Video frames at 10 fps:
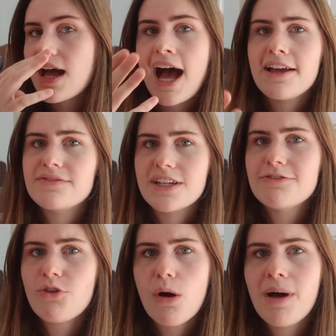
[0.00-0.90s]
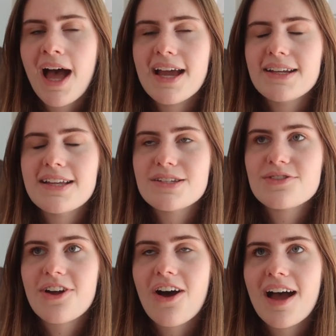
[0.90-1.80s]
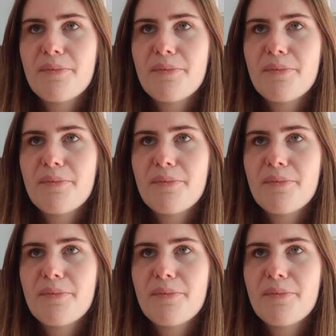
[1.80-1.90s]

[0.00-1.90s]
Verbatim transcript: I did fall behind as you saw.